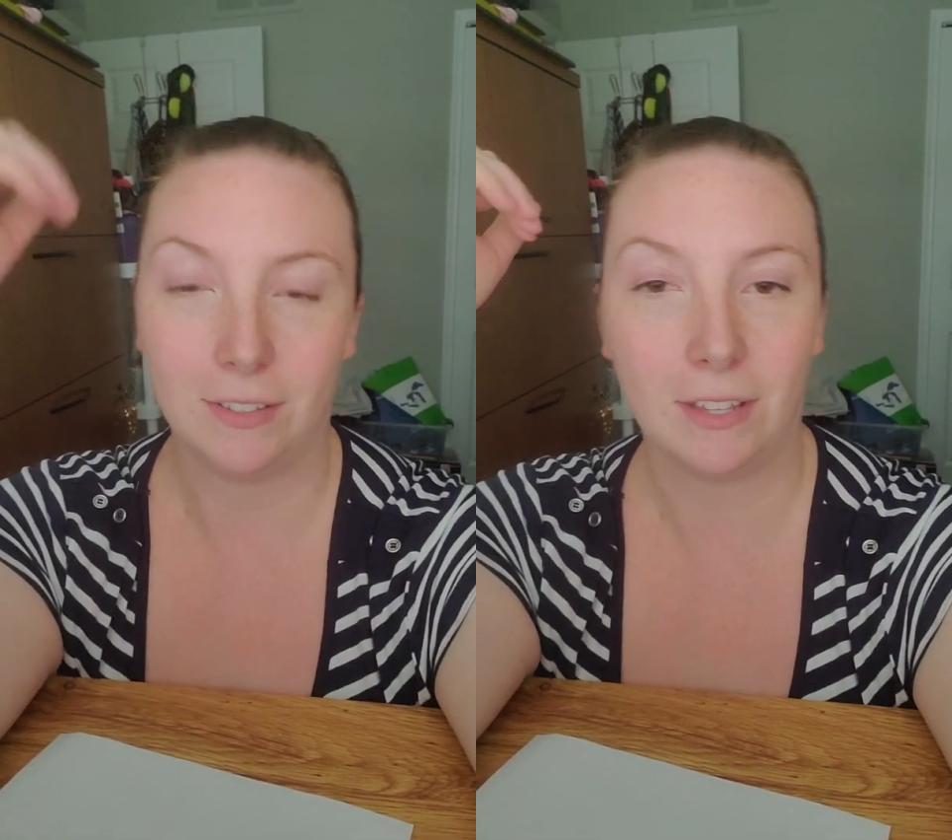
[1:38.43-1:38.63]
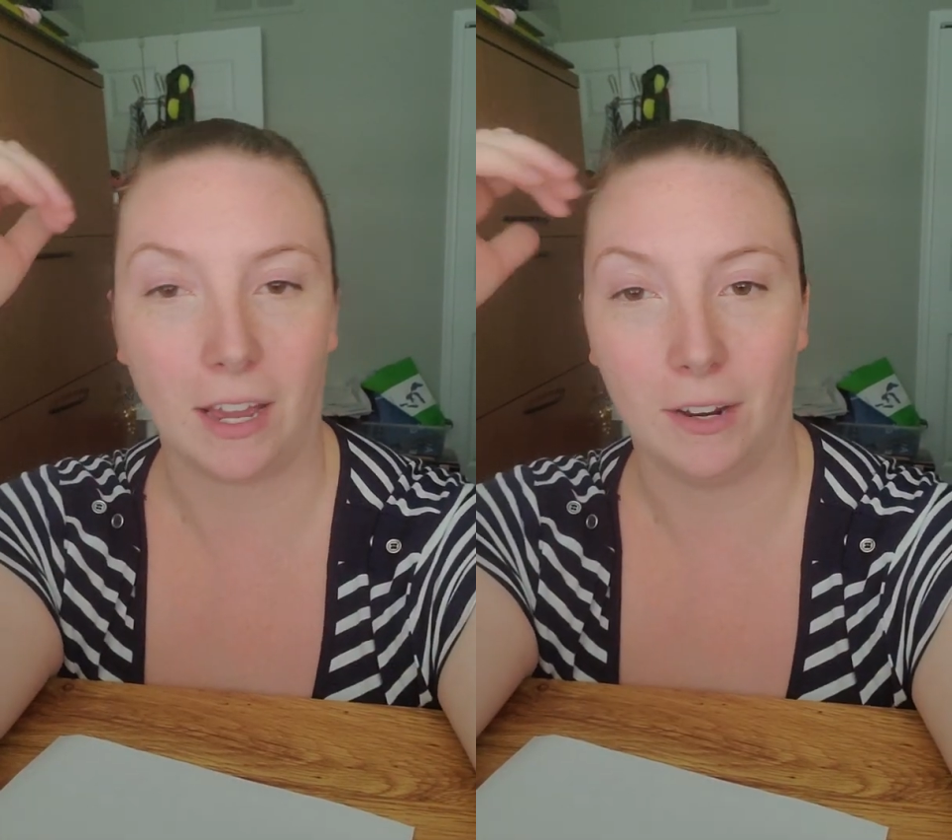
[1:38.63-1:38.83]

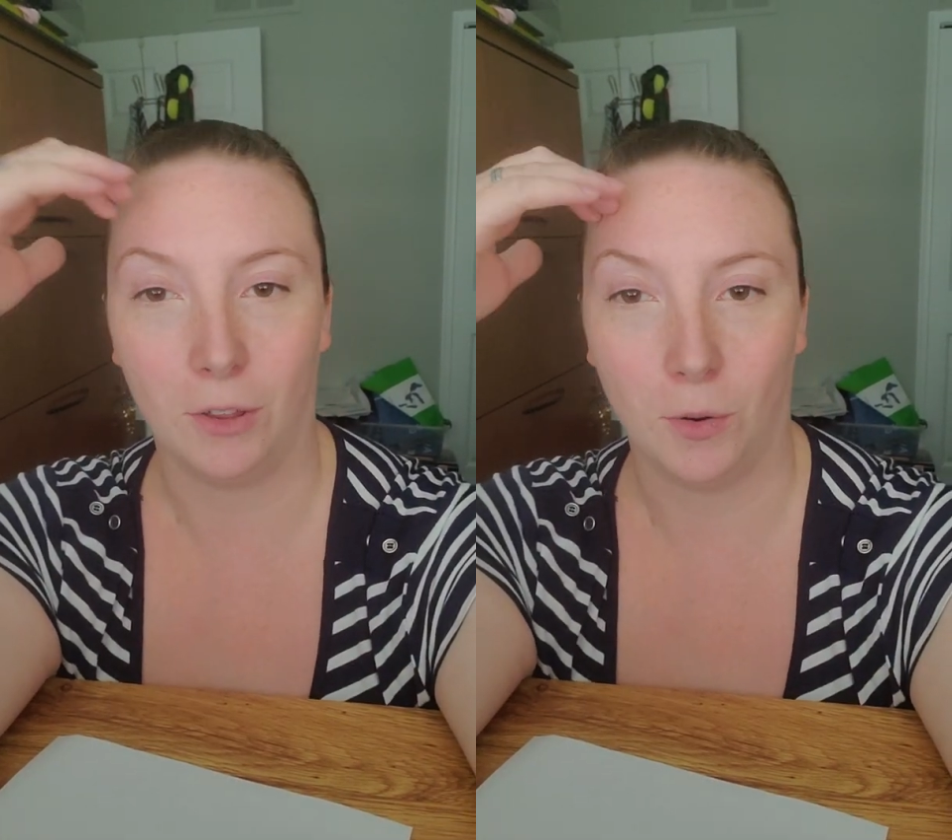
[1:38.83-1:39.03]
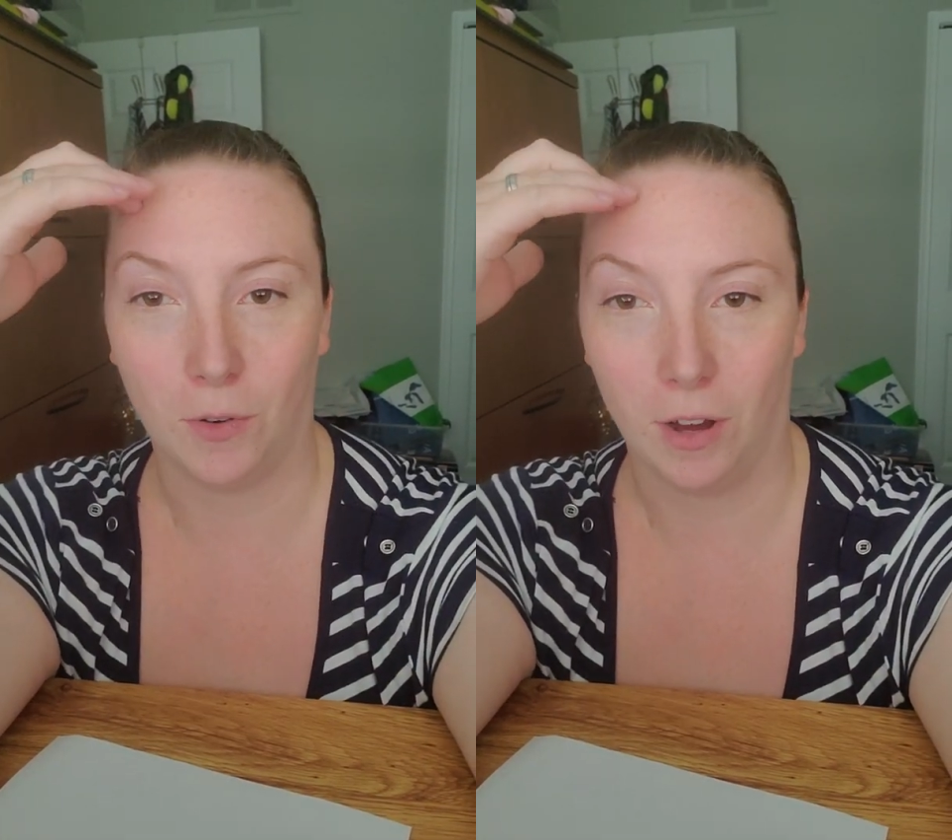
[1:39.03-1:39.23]
kind of the
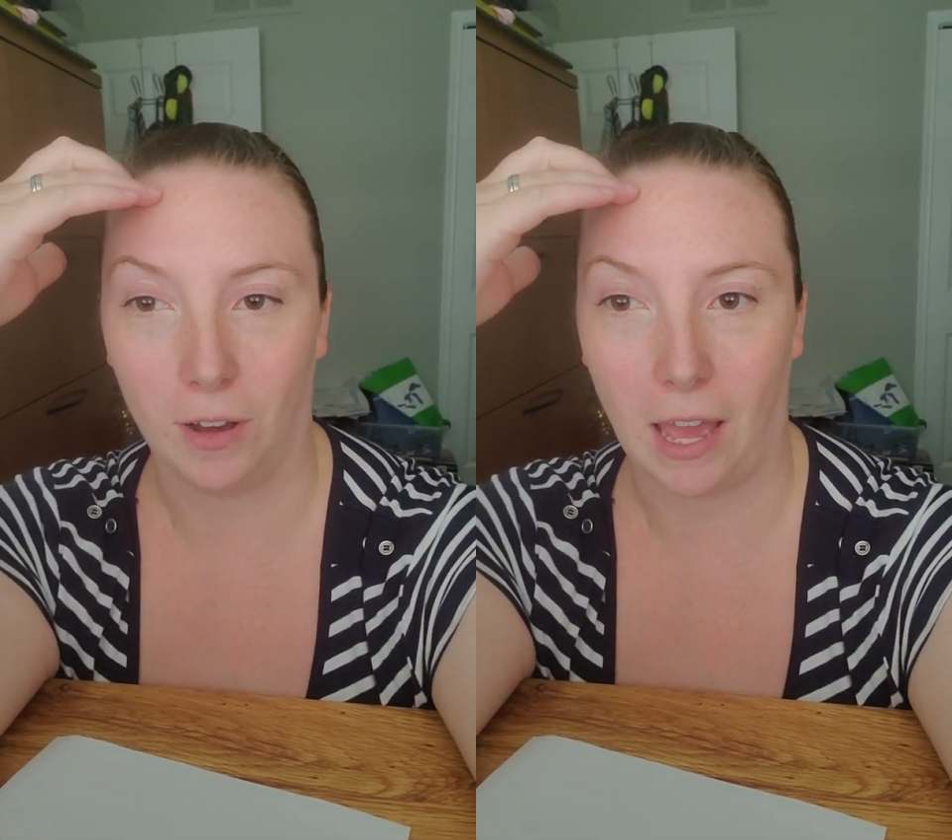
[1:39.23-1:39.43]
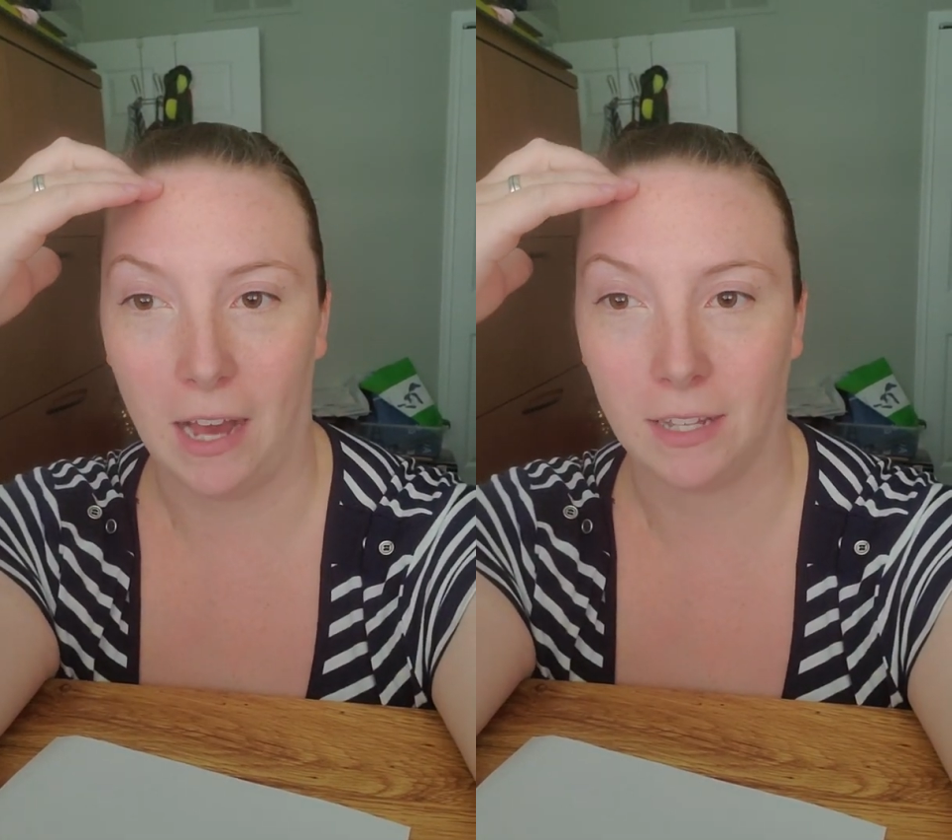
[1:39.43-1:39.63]
overall
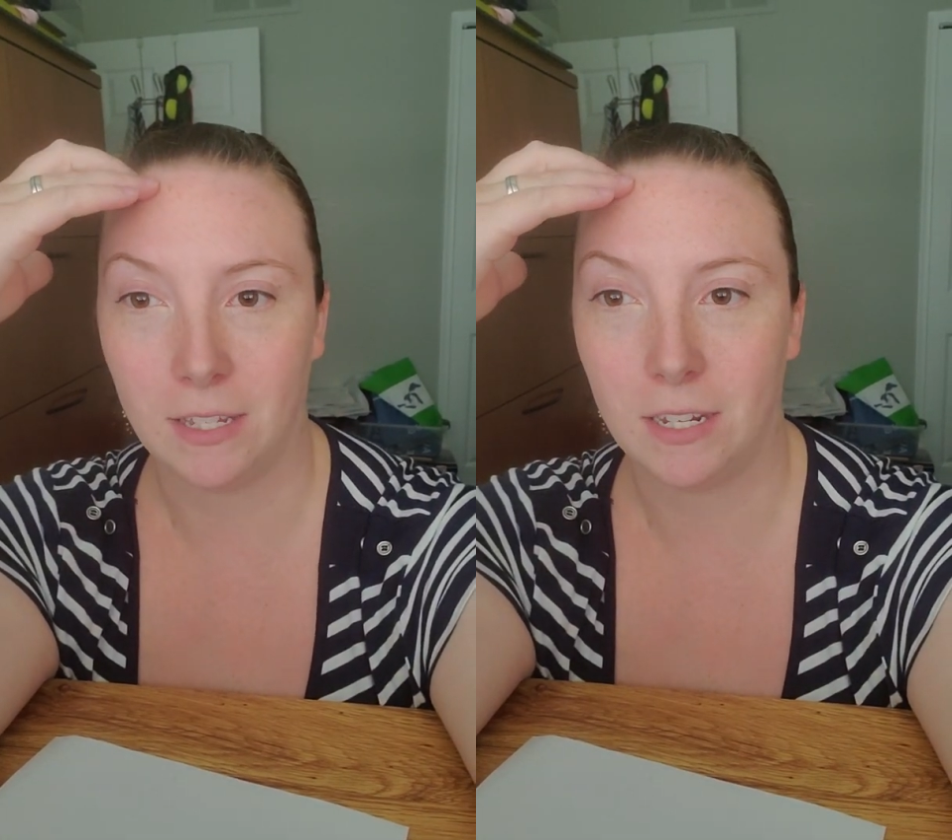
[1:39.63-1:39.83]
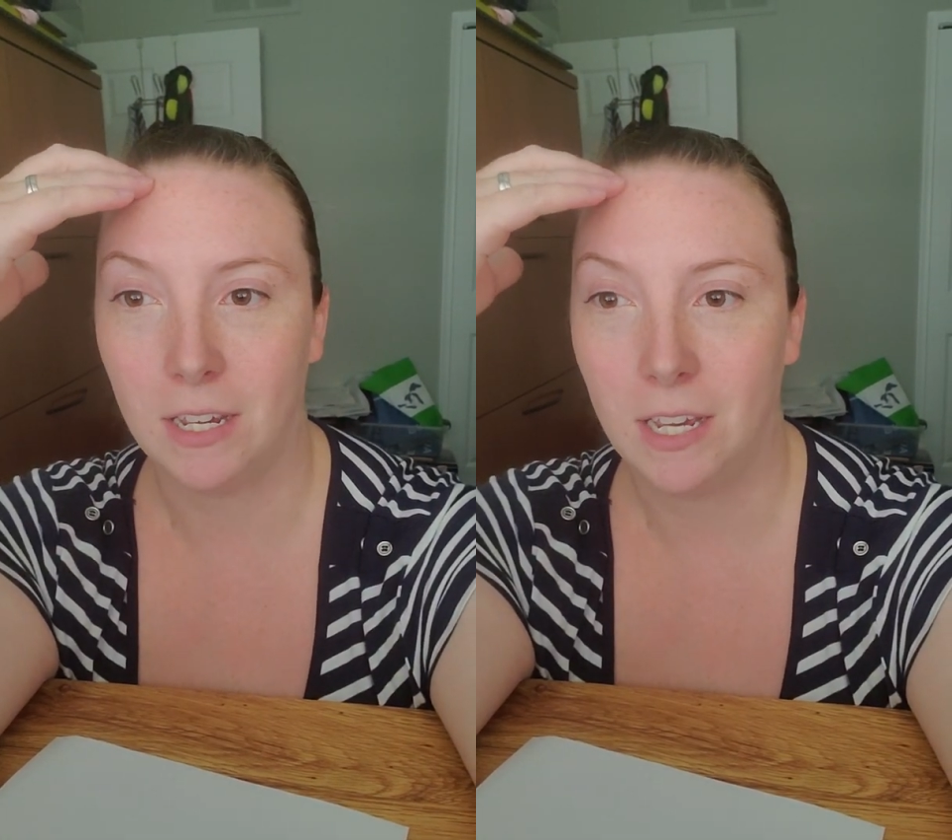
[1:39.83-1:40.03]
cast.